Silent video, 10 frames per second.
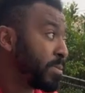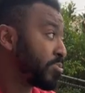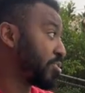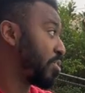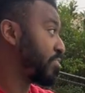
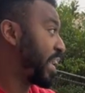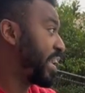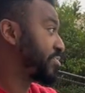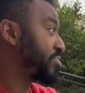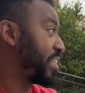So
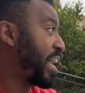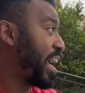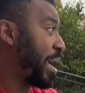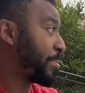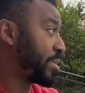that that
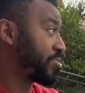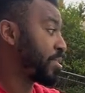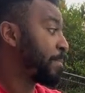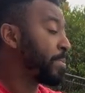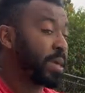happens.
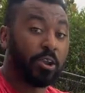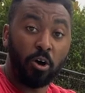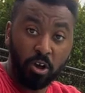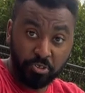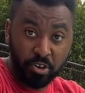And
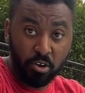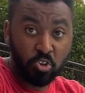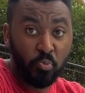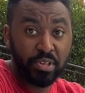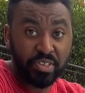also
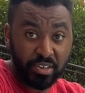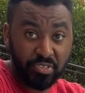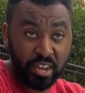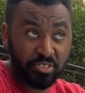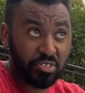you'll be
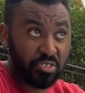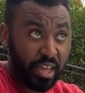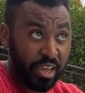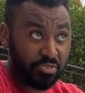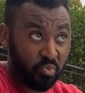tested as
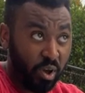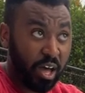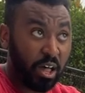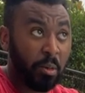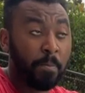as
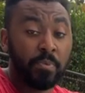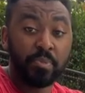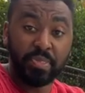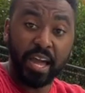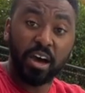well.
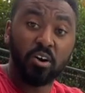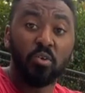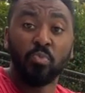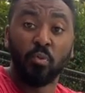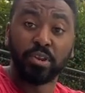Now,
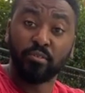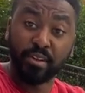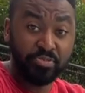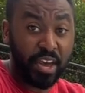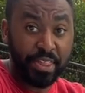when
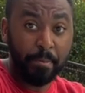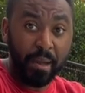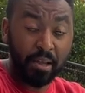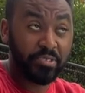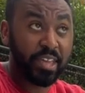you're inside that
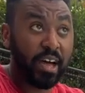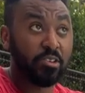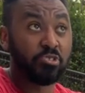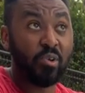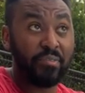bouncy
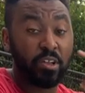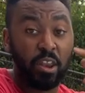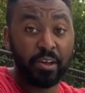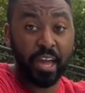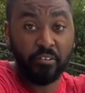house, you have to
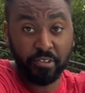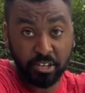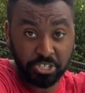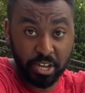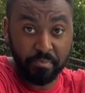look out for
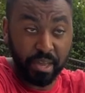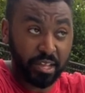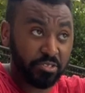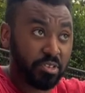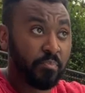your
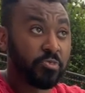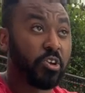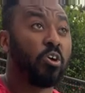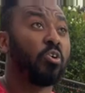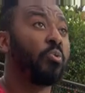shipmate
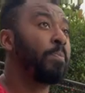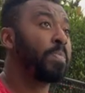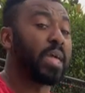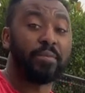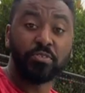so
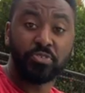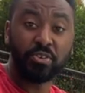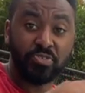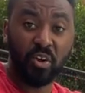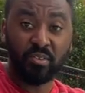if you
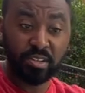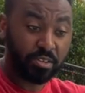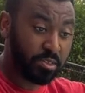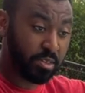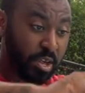see someone
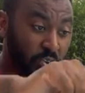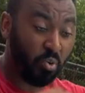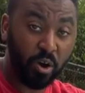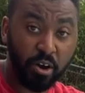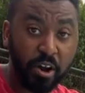in the
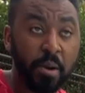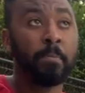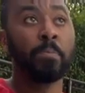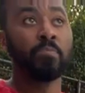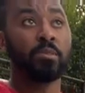water,
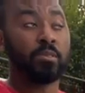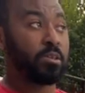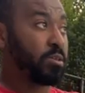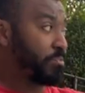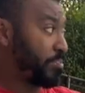
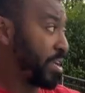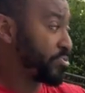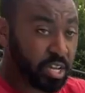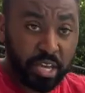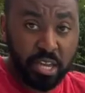
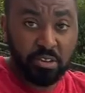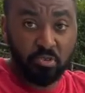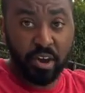basically you